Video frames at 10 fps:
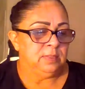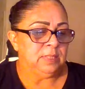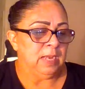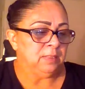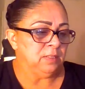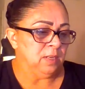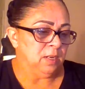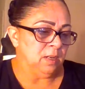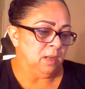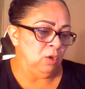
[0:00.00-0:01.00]

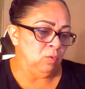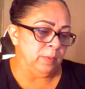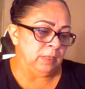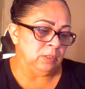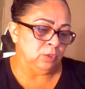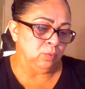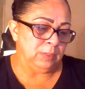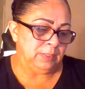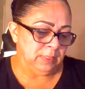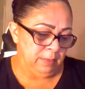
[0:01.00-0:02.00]
Tatcha Luminous
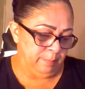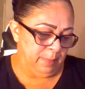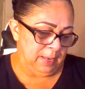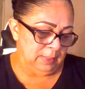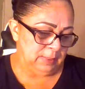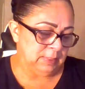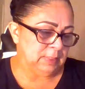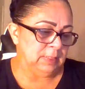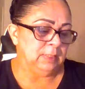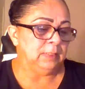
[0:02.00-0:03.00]
Dewy Skin Mask.